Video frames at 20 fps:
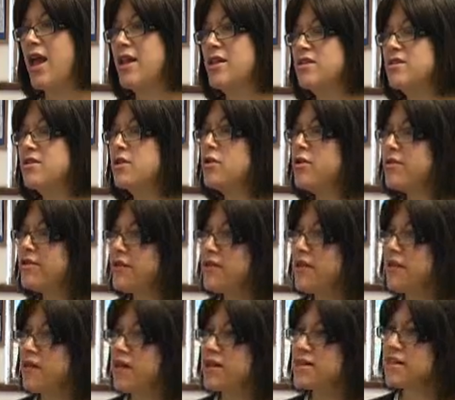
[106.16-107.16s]
And so you said
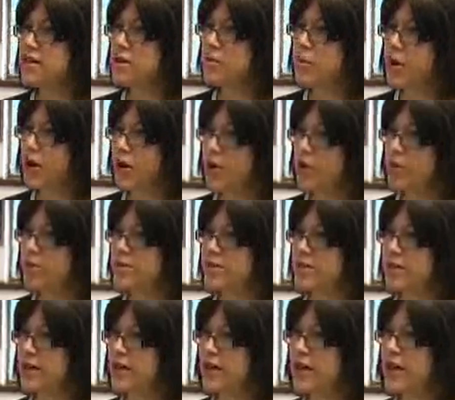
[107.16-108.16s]
that they did a
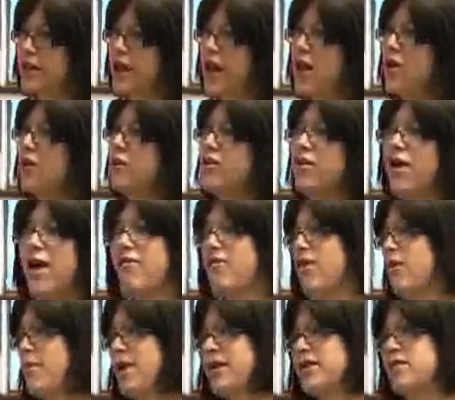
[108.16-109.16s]
biopsy. Yeah. And have
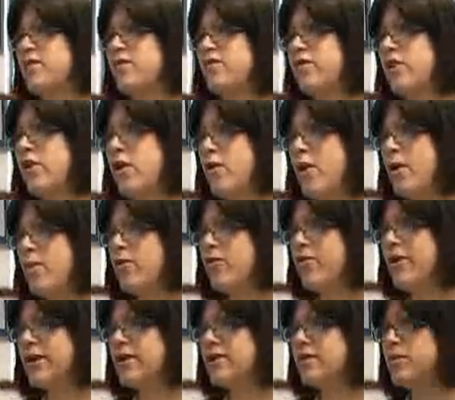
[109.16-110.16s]
they made some follow-up
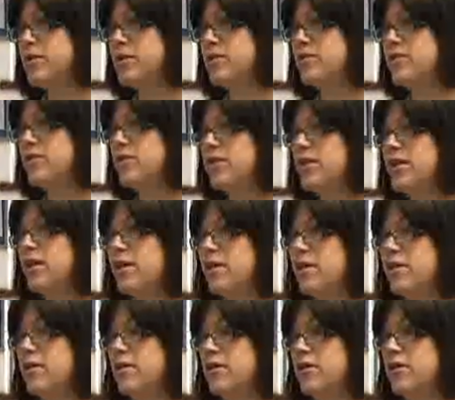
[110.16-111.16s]
arrangements? Yeah, I'm you? going